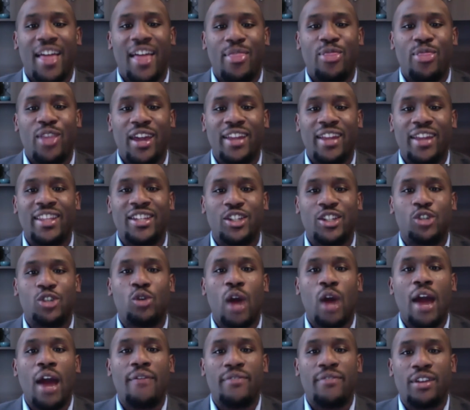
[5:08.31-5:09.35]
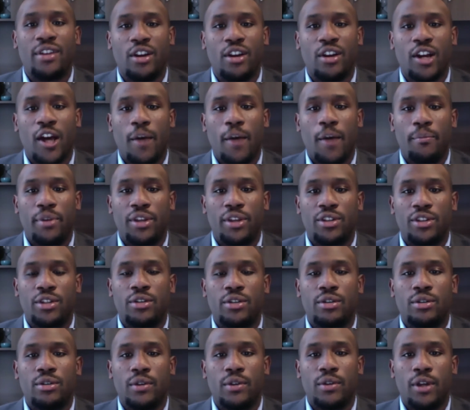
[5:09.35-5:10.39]
thing that's driving your company
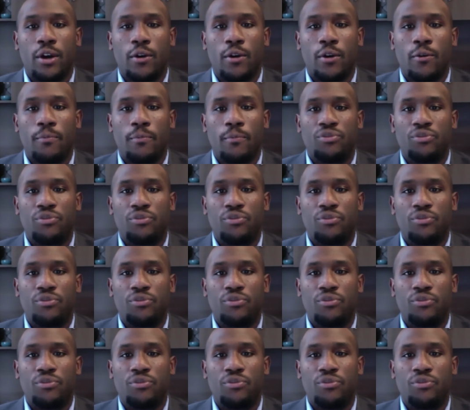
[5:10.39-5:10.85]
to, you know,